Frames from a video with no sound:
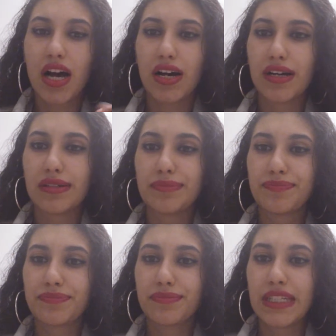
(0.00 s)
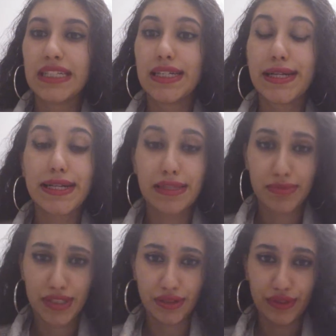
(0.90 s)
and I'm
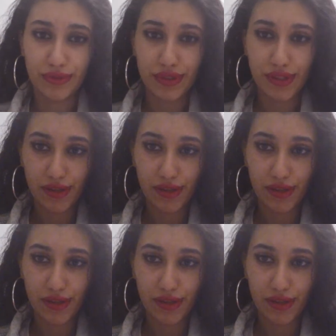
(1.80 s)
still using